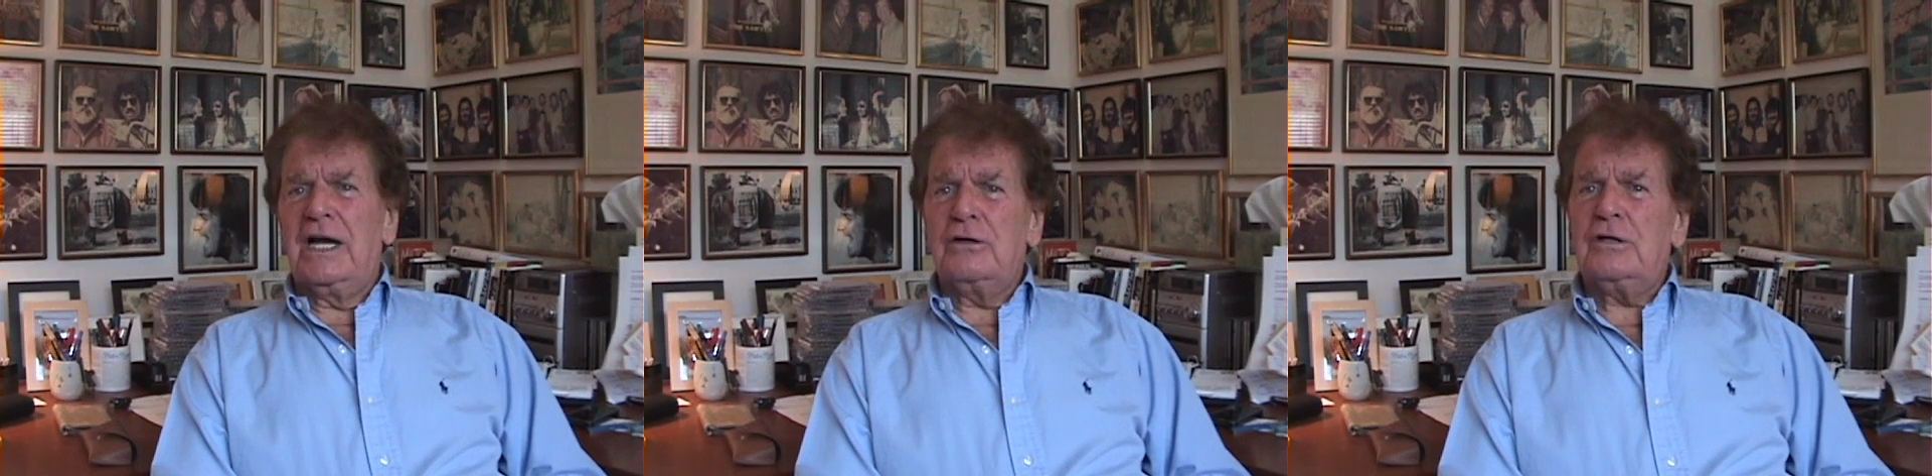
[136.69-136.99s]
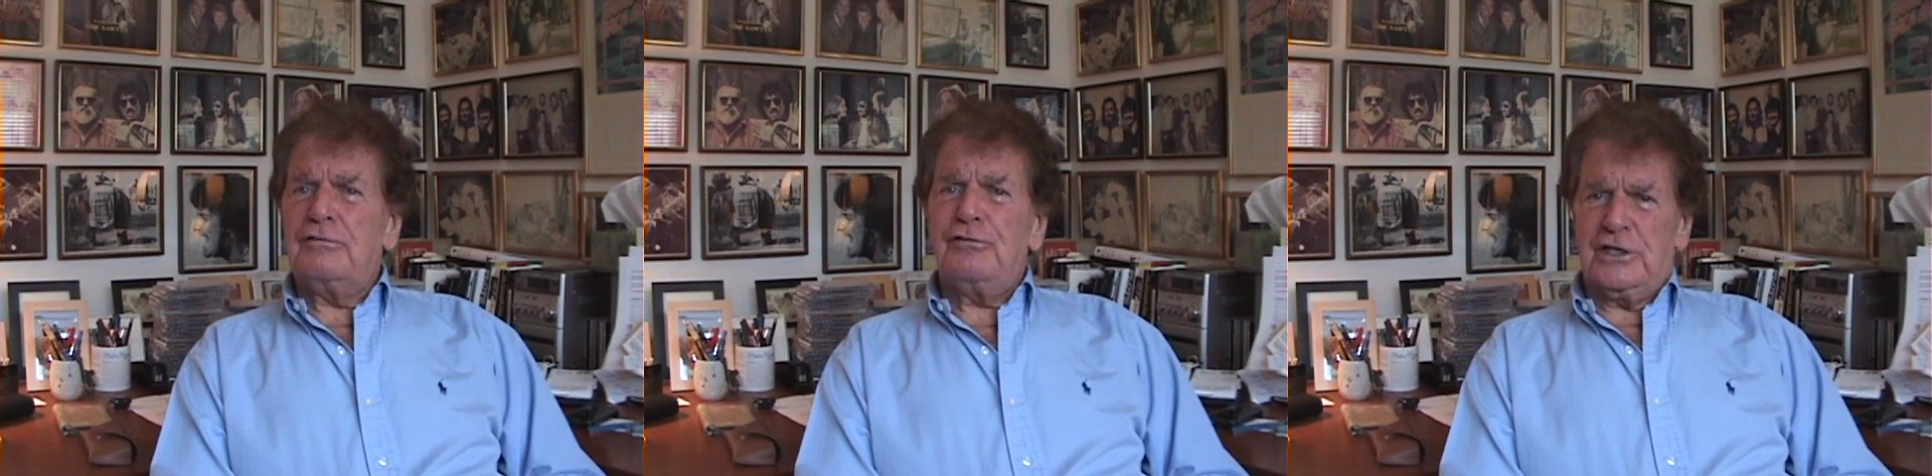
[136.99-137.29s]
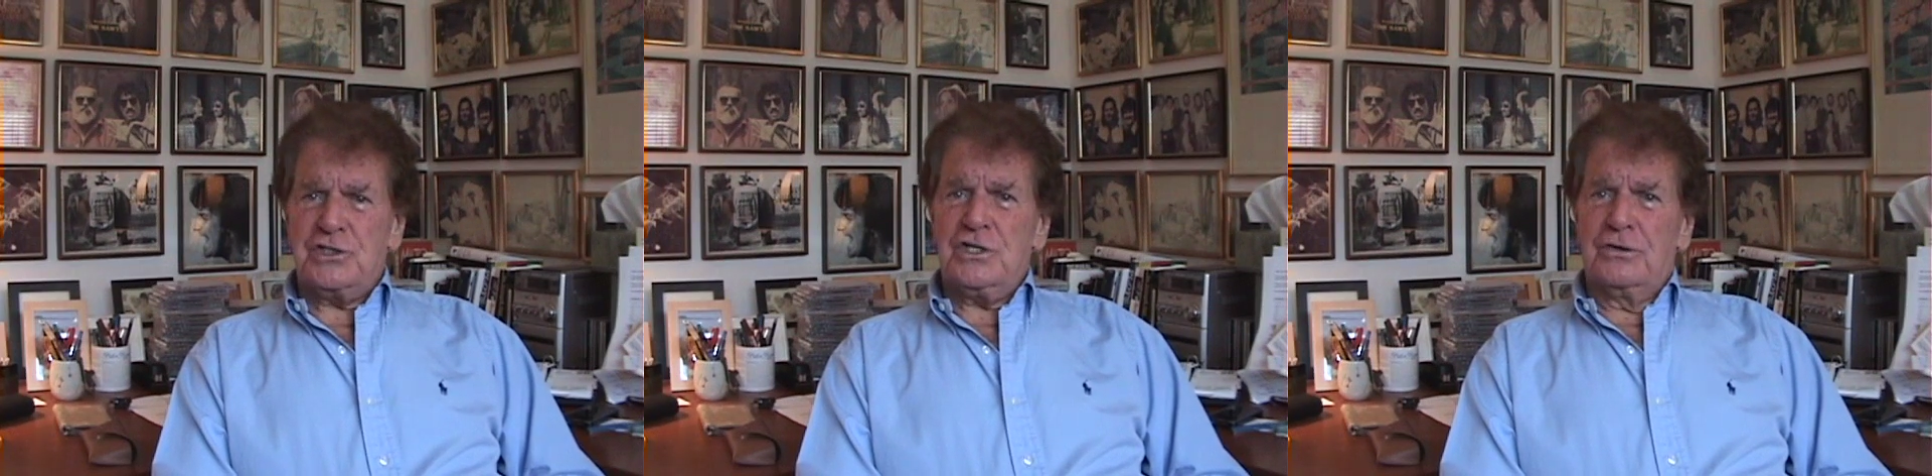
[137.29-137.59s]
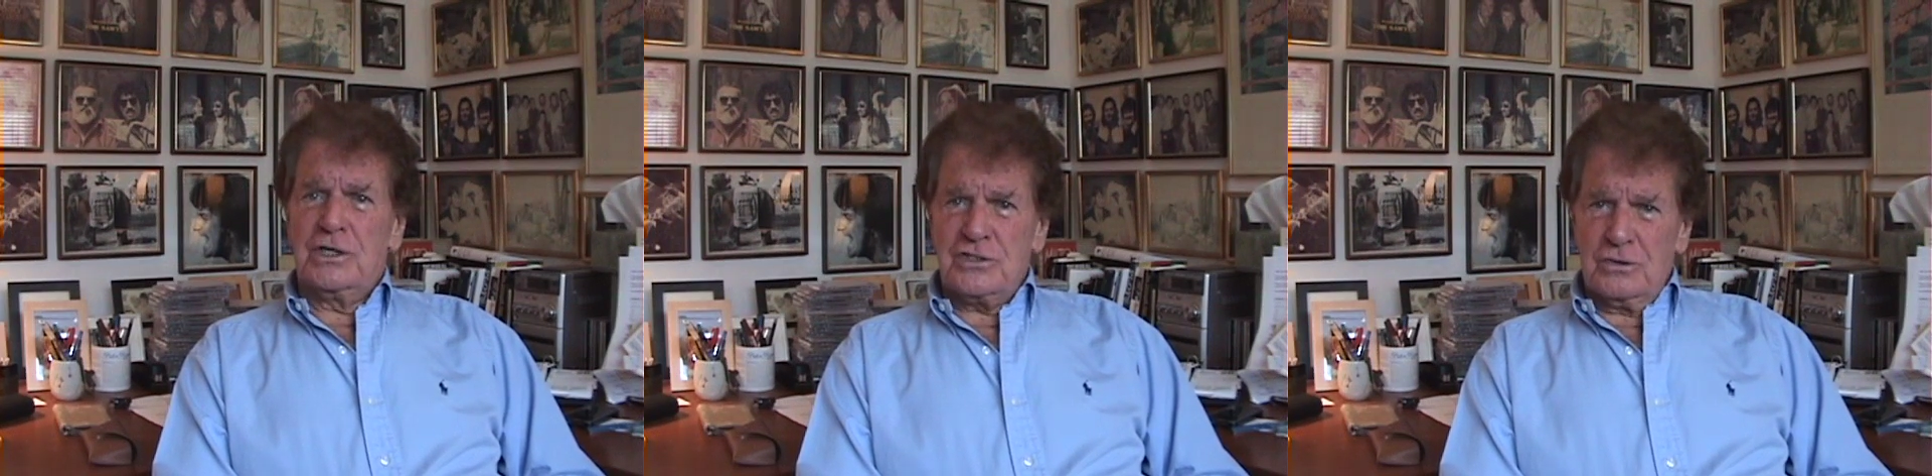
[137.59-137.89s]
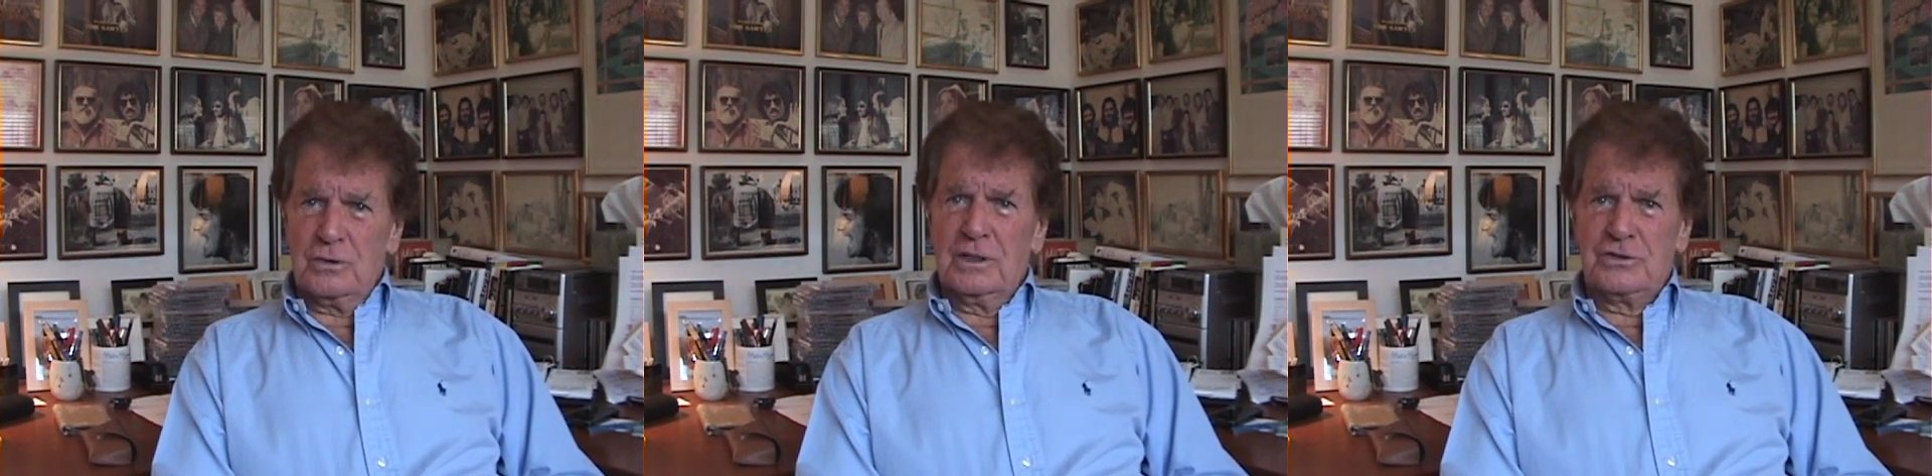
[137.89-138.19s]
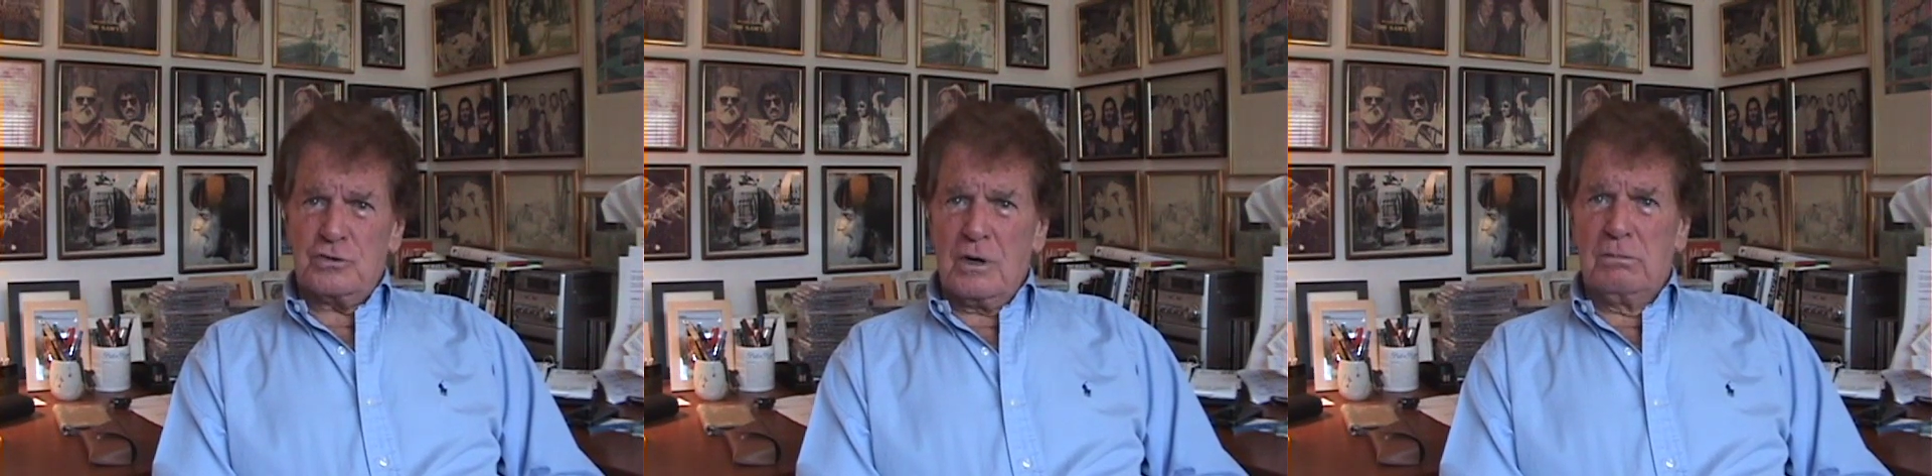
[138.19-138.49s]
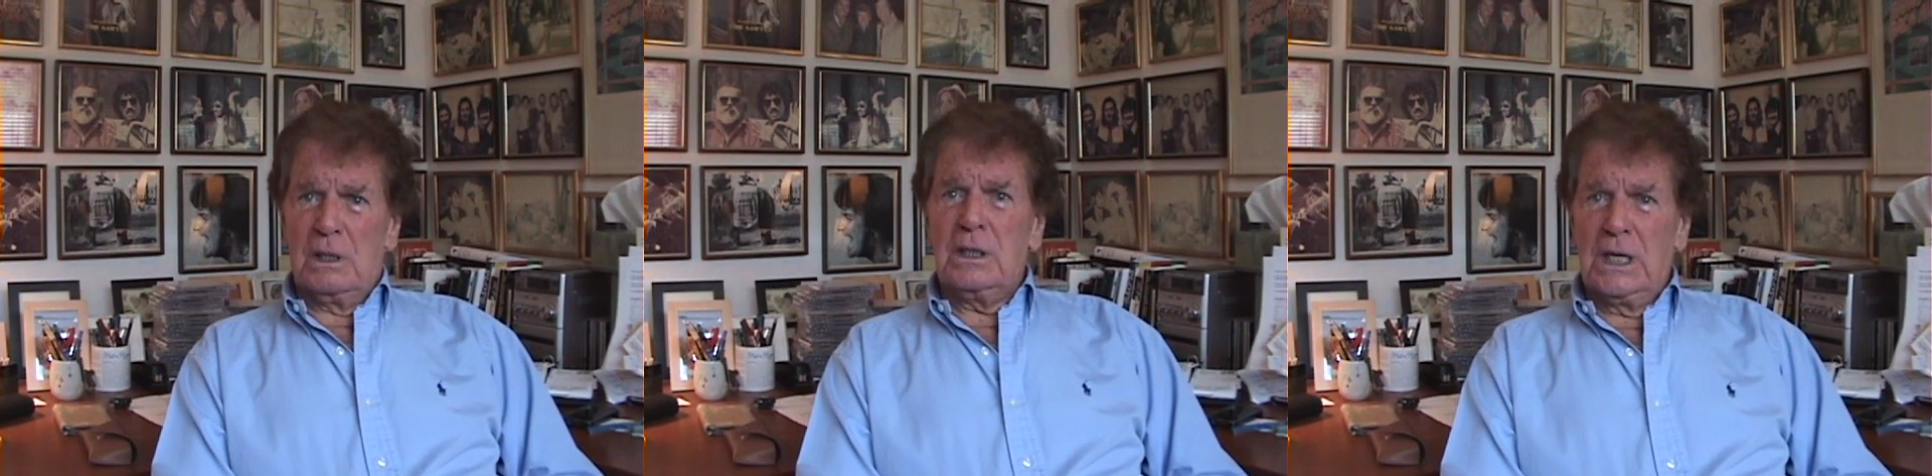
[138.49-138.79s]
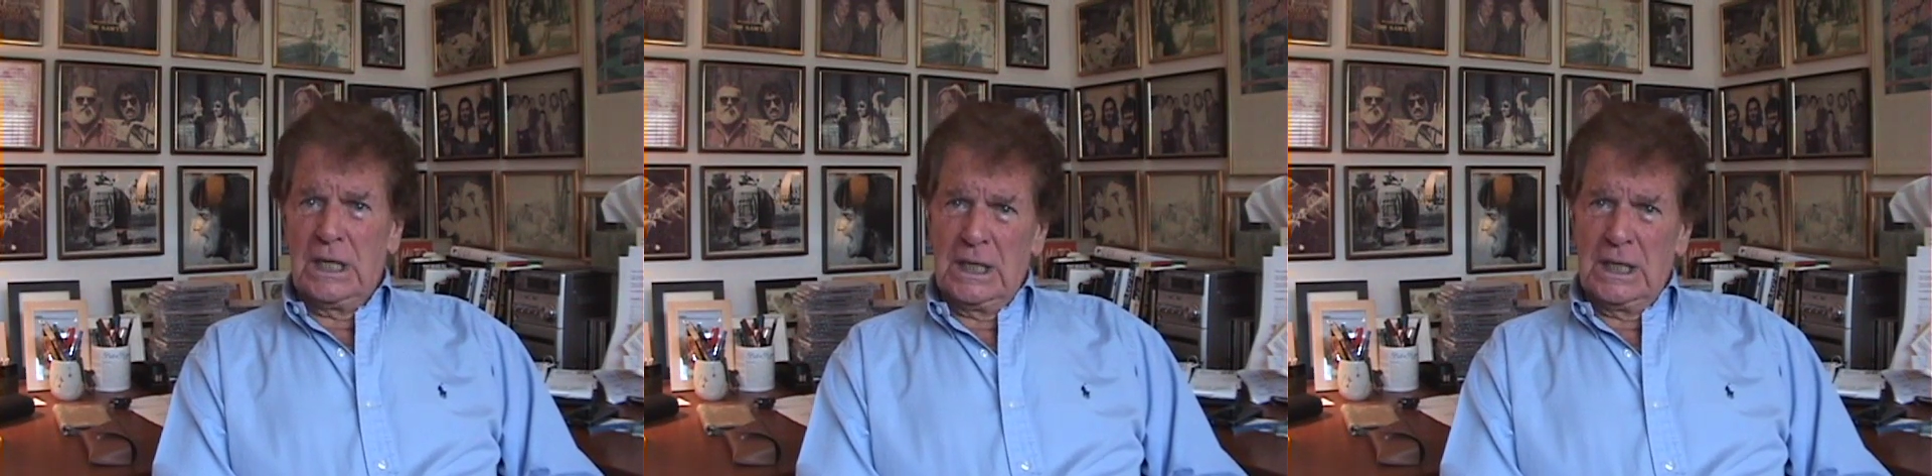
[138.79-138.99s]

who could fix series that were in trouble.